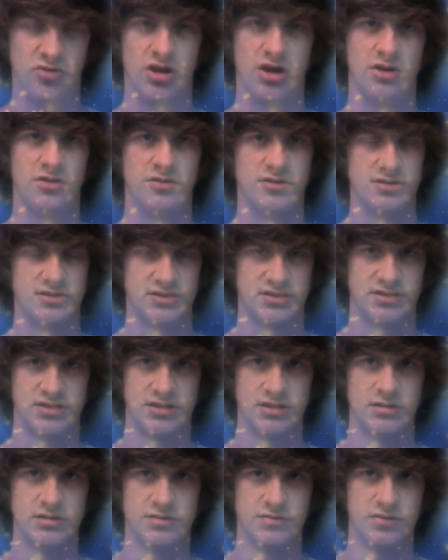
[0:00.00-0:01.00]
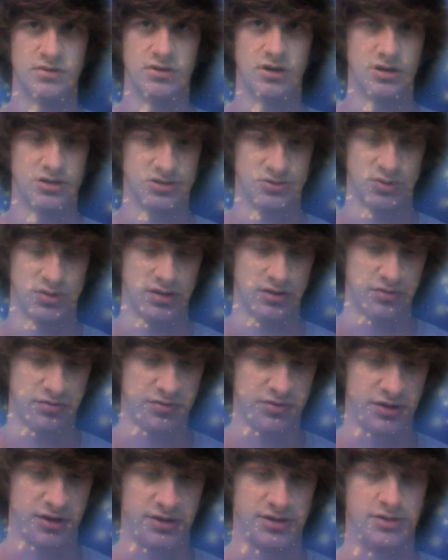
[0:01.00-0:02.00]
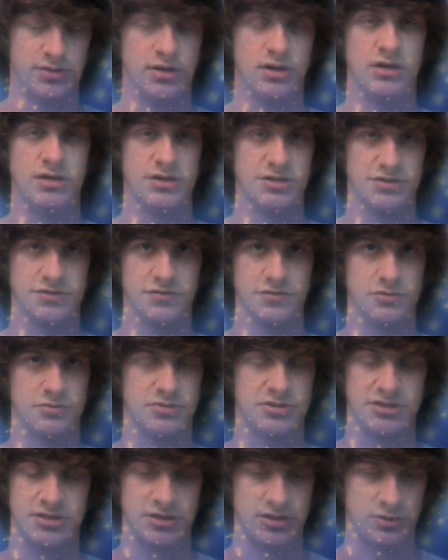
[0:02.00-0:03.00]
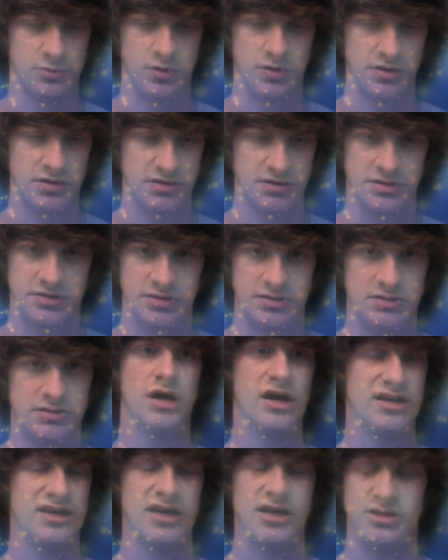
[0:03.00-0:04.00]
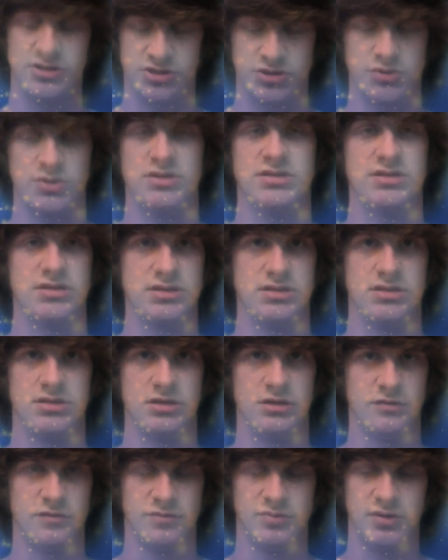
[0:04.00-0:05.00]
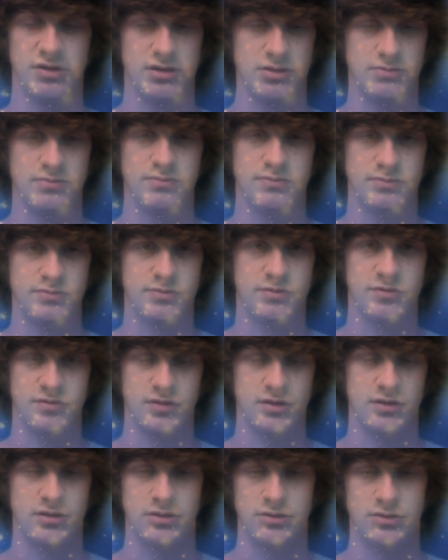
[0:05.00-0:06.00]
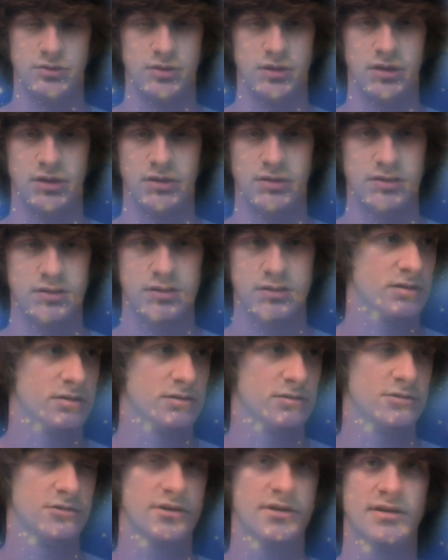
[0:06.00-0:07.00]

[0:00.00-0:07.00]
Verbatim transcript: a lot of things to say in this video. I just want to thank you guys for sticking with us, and I can't stress this enough by thanking you guys. You're